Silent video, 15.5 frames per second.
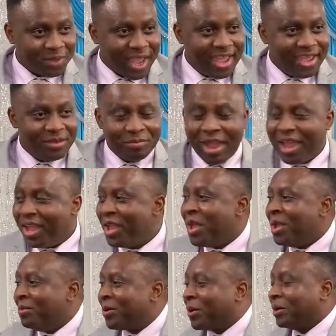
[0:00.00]
Amen.
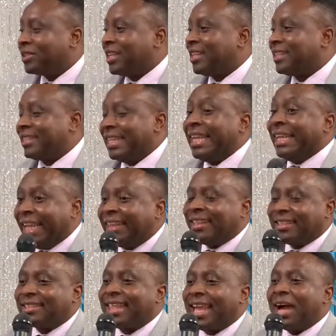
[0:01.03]
Because it, it
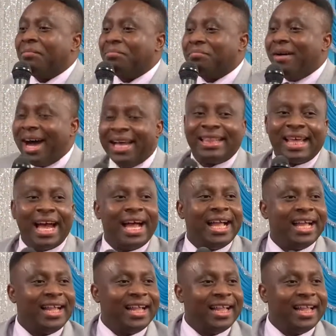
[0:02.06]
is their mother,